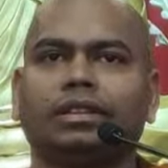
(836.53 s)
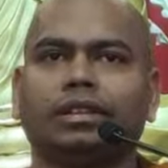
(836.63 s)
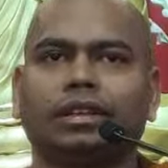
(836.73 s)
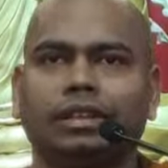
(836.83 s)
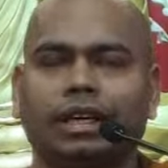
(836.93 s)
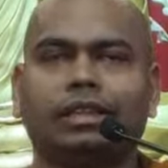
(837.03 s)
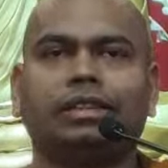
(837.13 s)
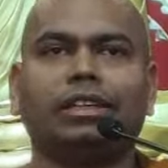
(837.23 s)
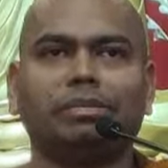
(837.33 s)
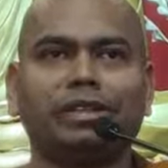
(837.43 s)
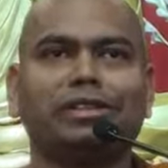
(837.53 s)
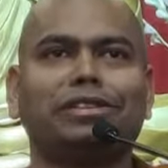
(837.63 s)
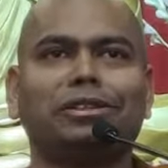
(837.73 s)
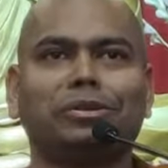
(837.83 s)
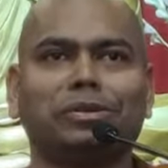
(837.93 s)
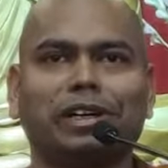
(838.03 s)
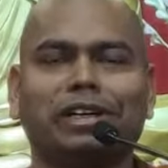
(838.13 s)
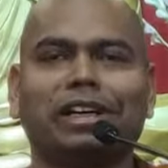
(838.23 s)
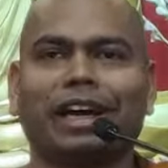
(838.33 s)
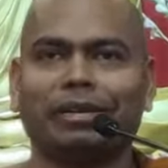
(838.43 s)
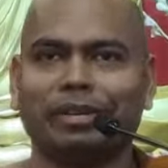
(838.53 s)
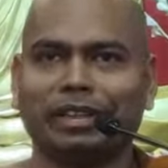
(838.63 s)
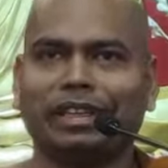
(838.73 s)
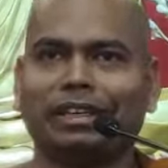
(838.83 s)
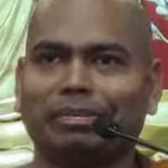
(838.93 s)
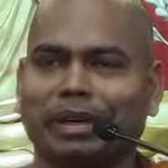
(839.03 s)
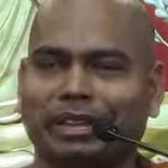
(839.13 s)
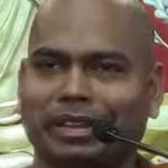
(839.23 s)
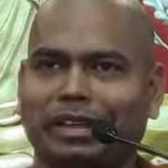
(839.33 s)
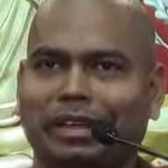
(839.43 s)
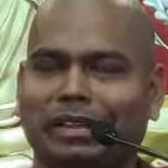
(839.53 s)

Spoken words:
and that means you are having that metta.